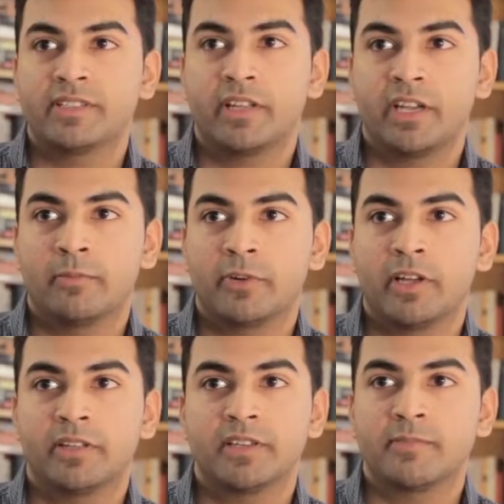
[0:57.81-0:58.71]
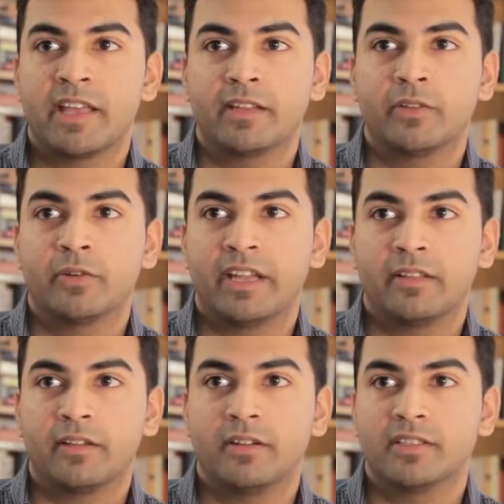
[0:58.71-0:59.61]
study abroad, there's mandatory
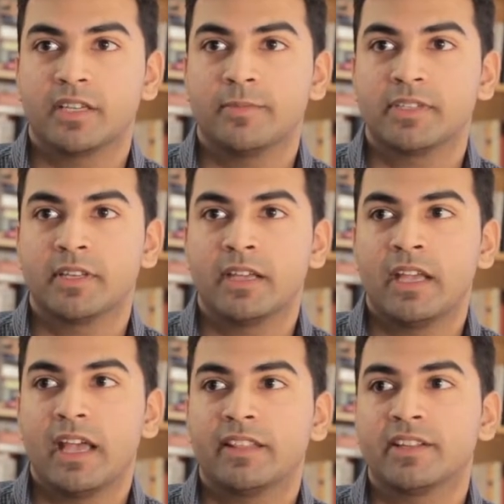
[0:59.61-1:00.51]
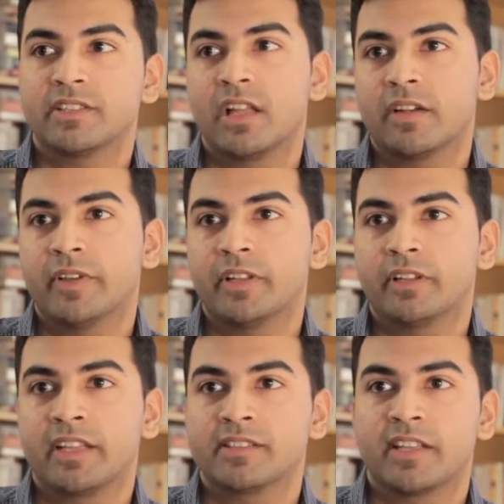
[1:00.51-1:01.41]
internships, and there's a lot of other
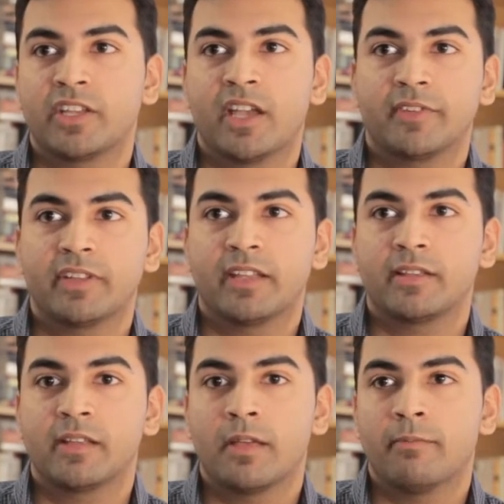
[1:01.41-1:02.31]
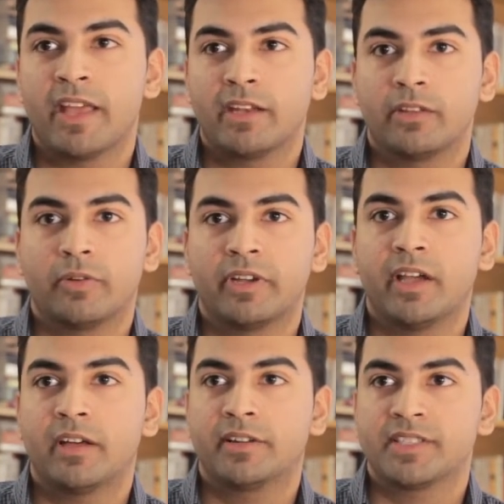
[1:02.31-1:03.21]
things, like you have to take mandatory
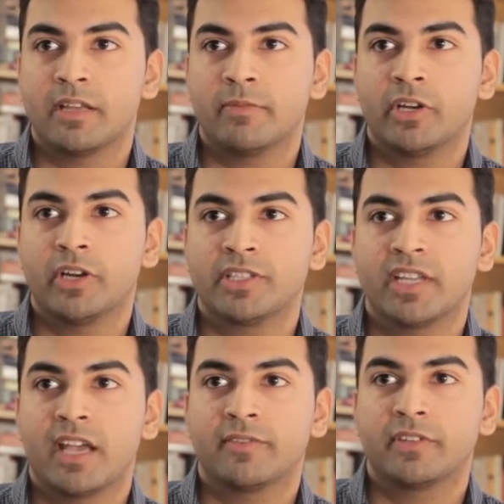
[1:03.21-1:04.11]
honors seminars, you have